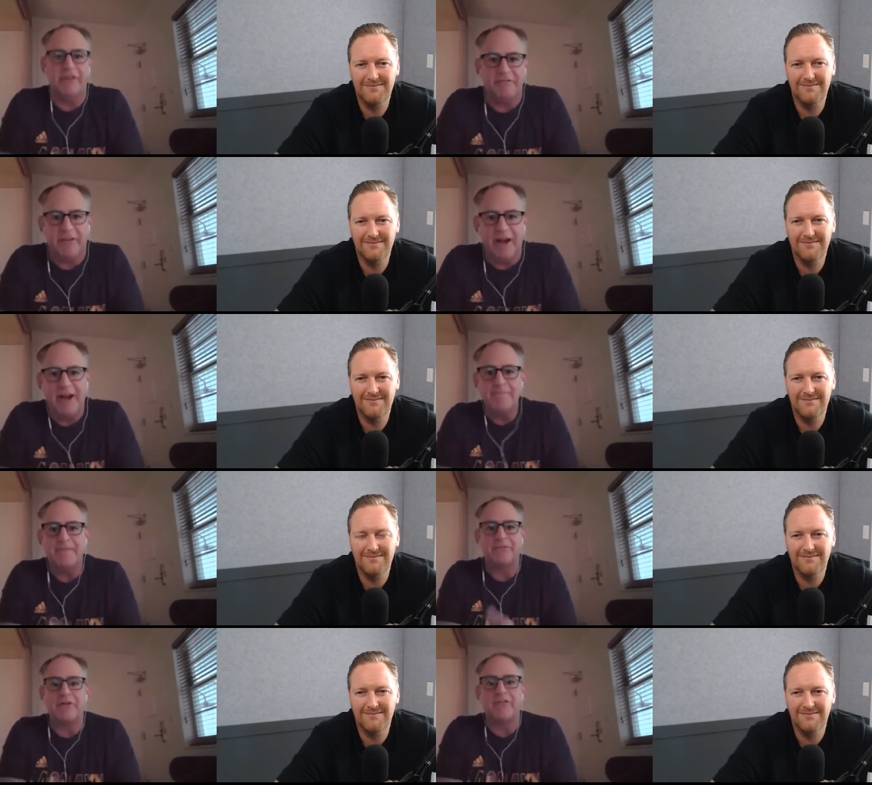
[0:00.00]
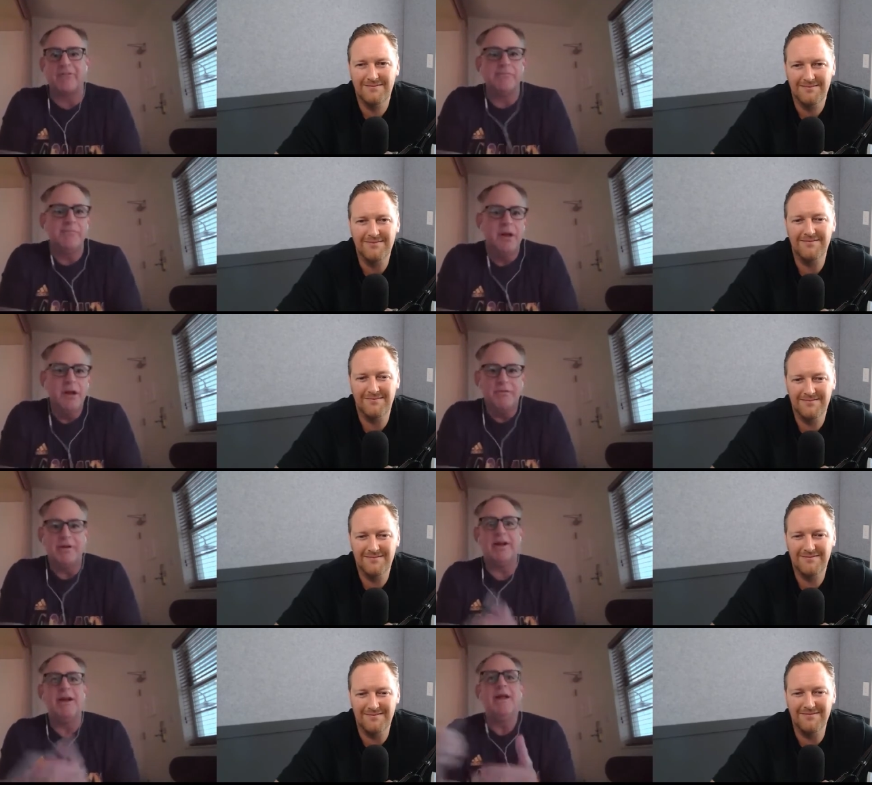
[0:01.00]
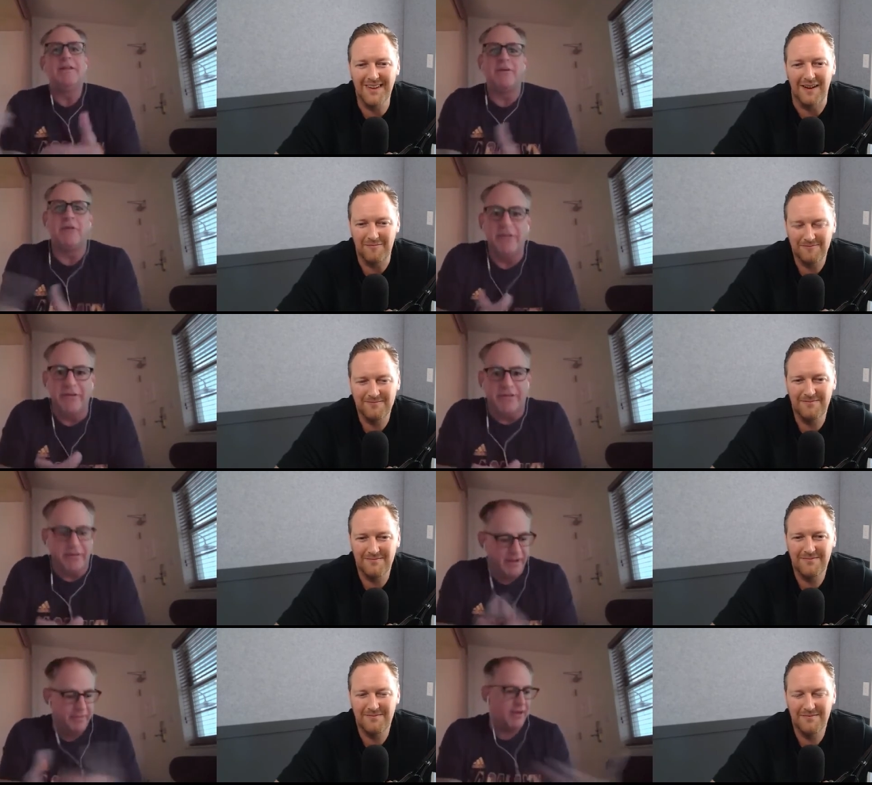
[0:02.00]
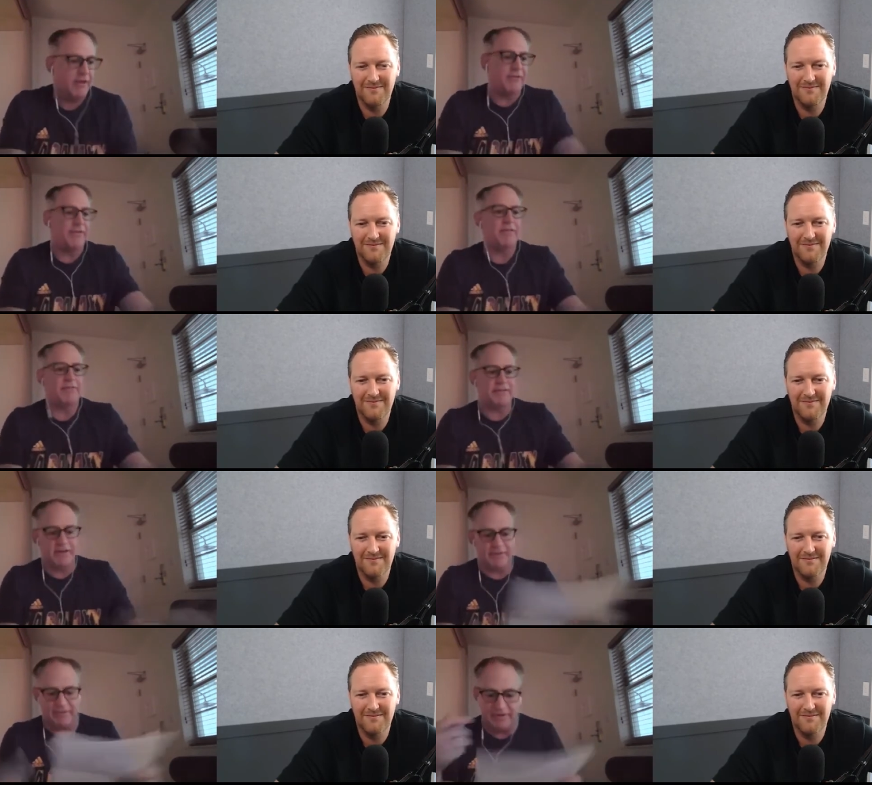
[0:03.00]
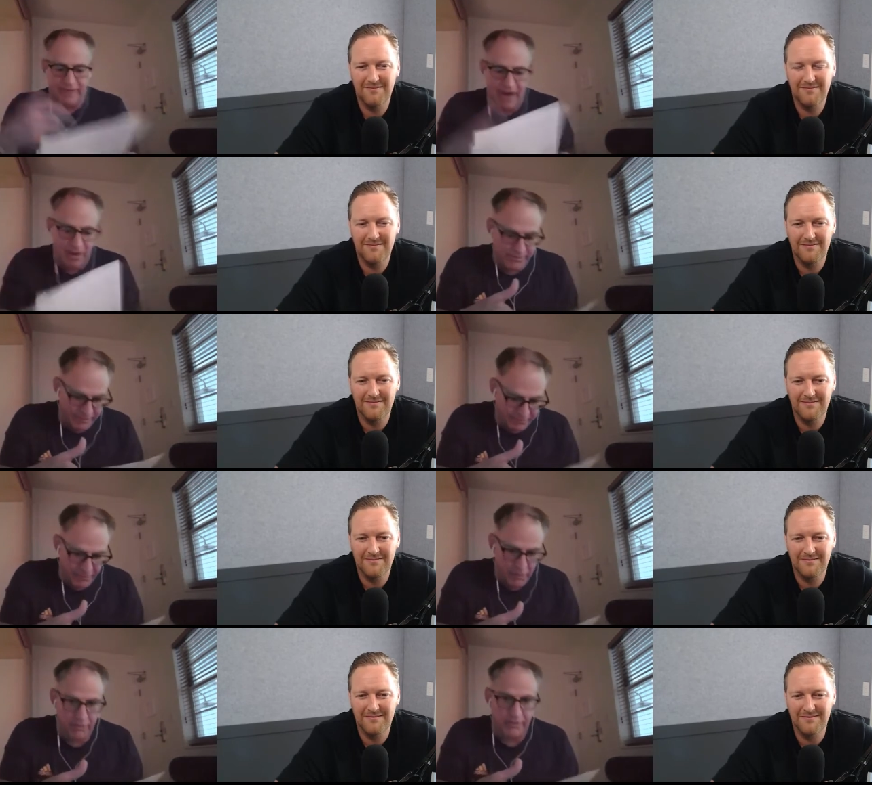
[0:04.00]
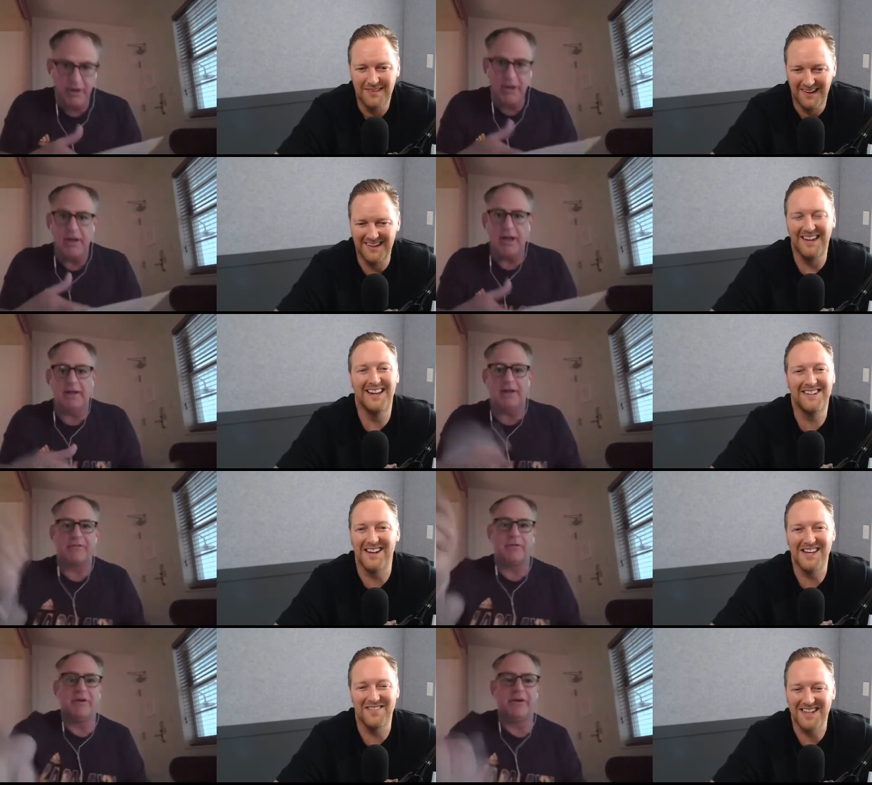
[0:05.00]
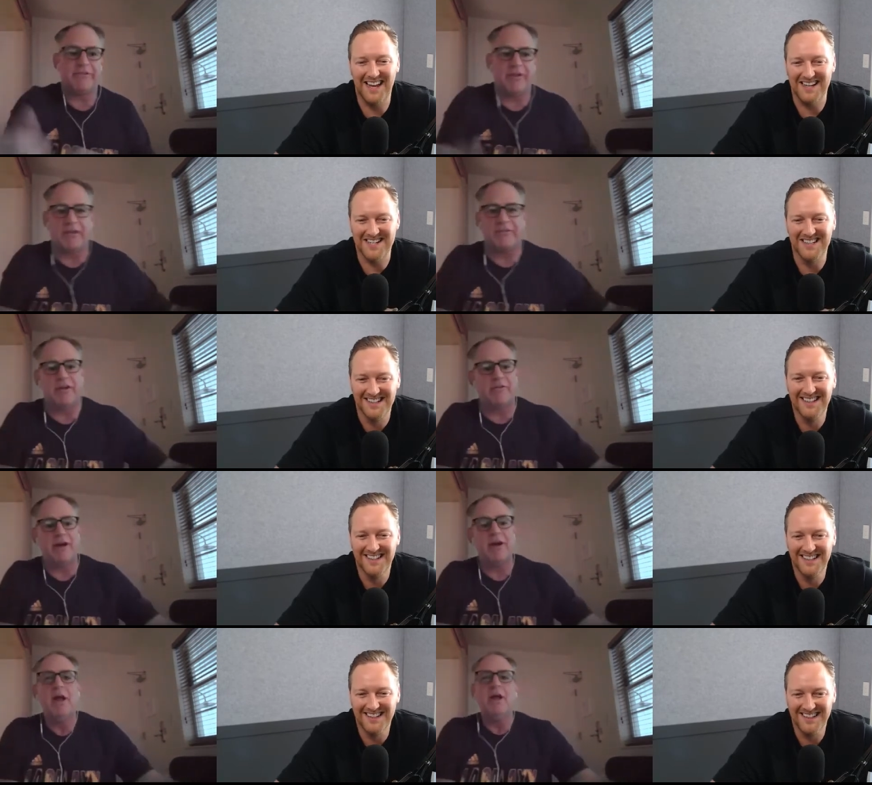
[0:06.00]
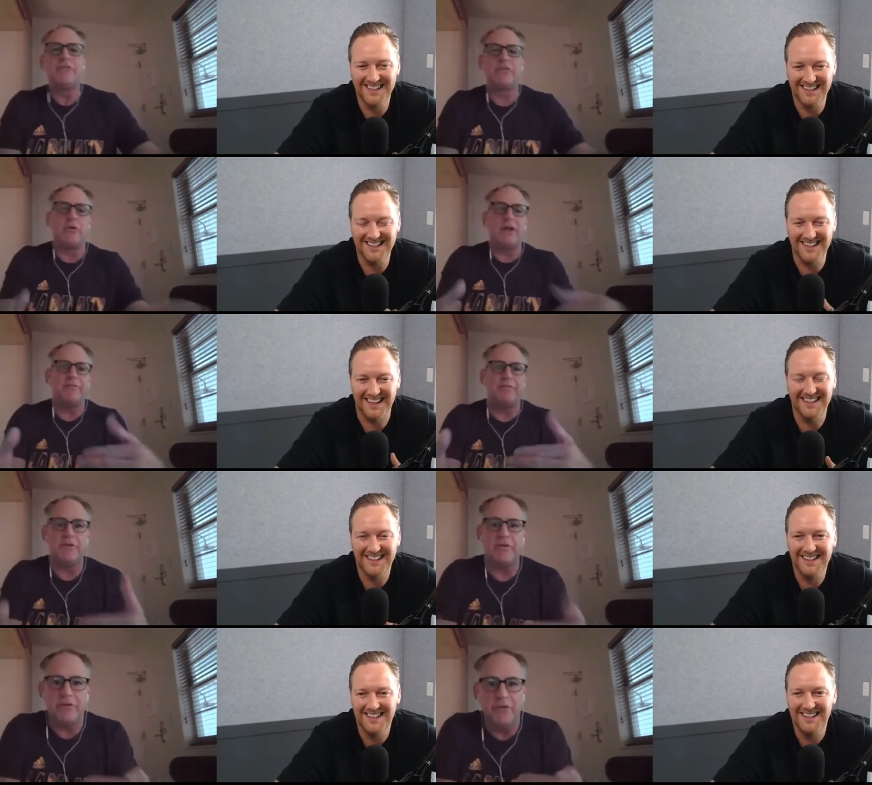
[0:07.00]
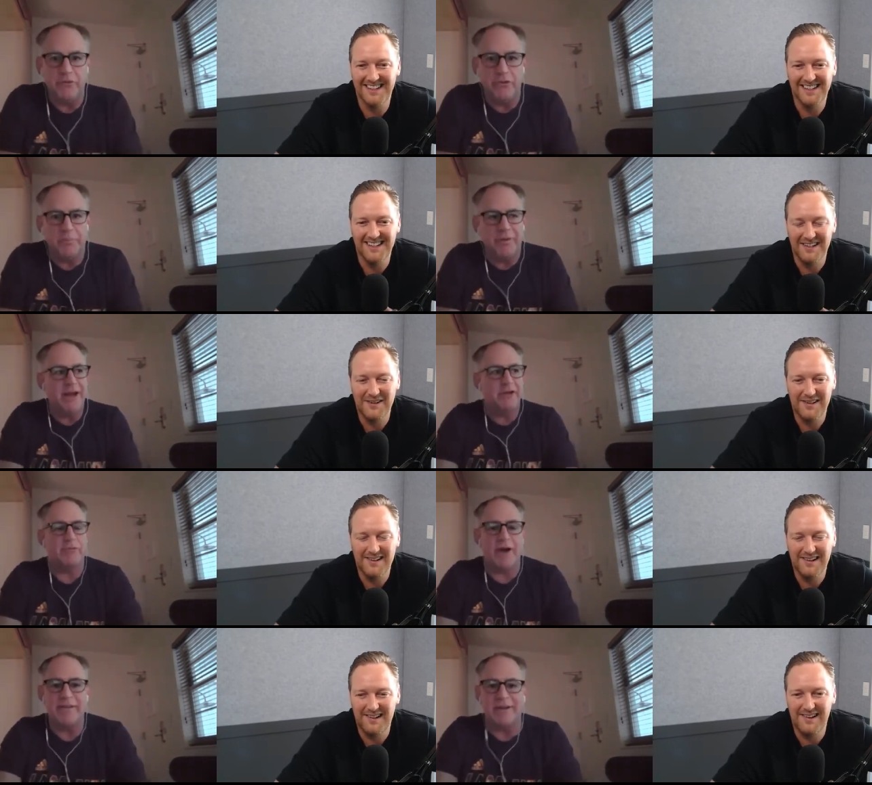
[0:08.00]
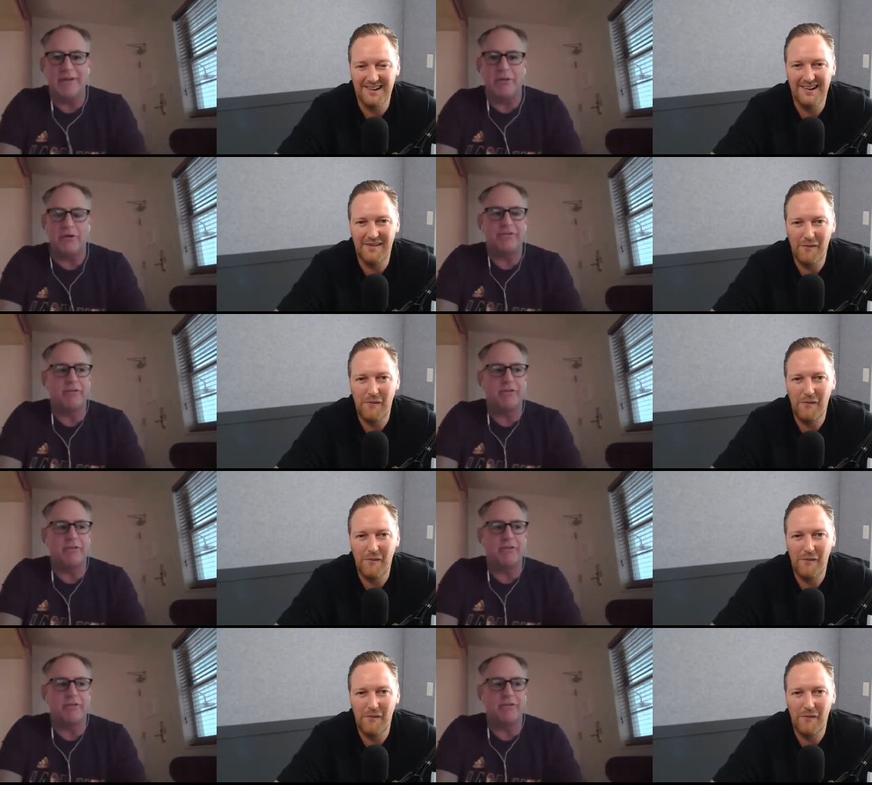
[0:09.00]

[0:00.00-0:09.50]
Speaker 1: to achieve today? That's awesome. Right. Yep. There are others that, that, just have like they're down with their phone. Yeah, that's checks in, right? So yeah. if you, you you're paying rent in order